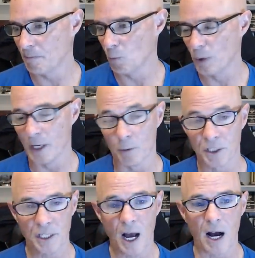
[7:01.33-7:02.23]
when it was
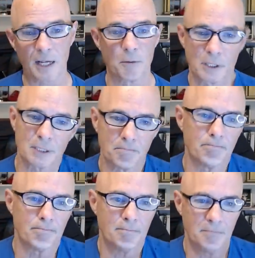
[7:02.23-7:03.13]
stock, it was
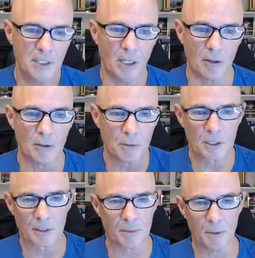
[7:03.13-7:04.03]
you know it
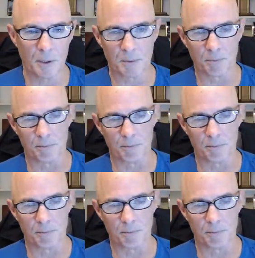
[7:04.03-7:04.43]
was it was